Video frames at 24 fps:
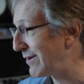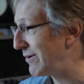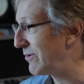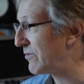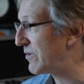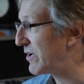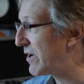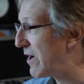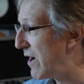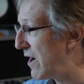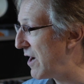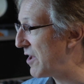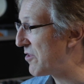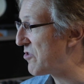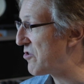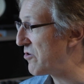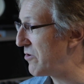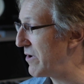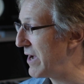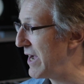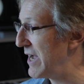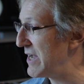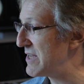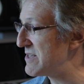the
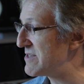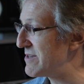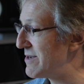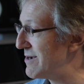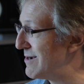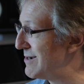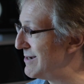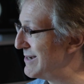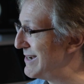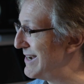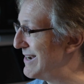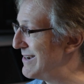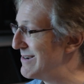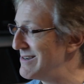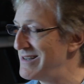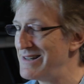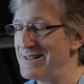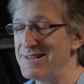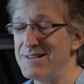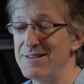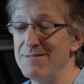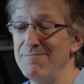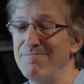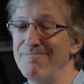console as a
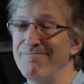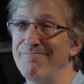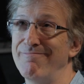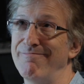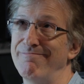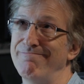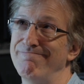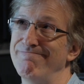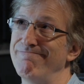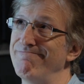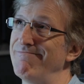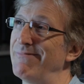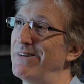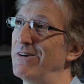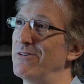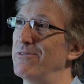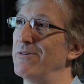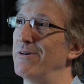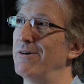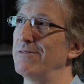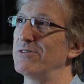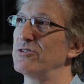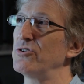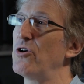
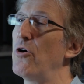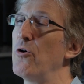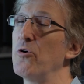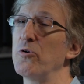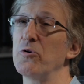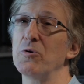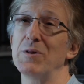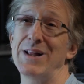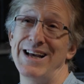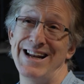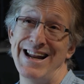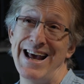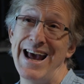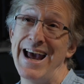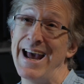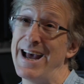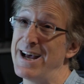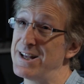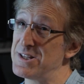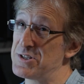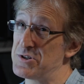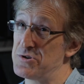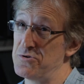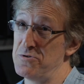tonal
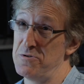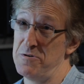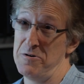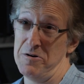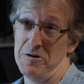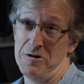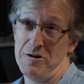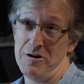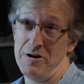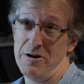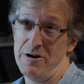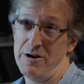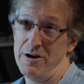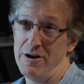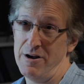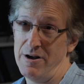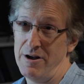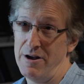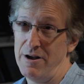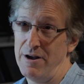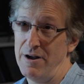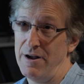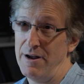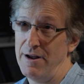enhancer.
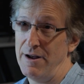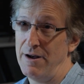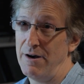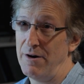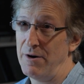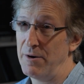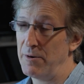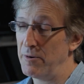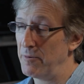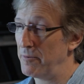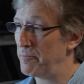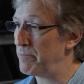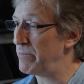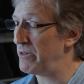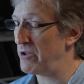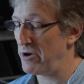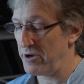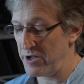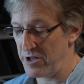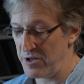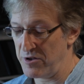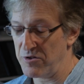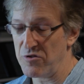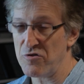
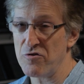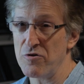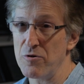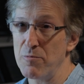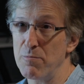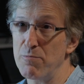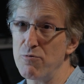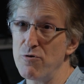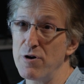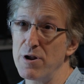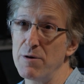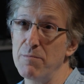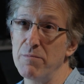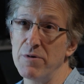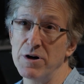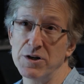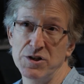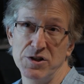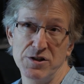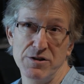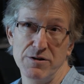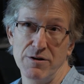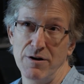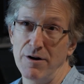Plugins are pretty
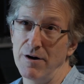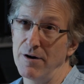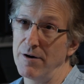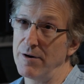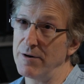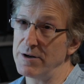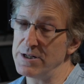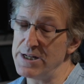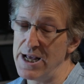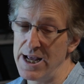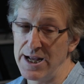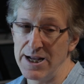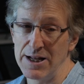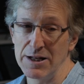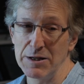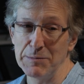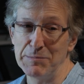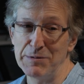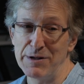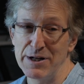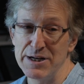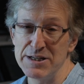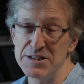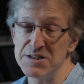much taking the
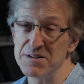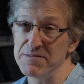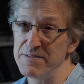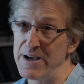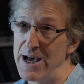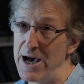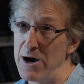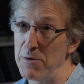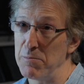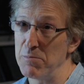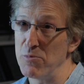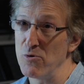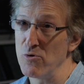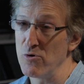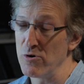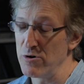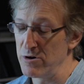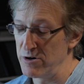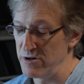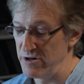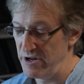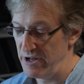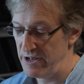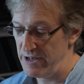place of
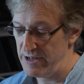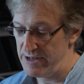Outboard.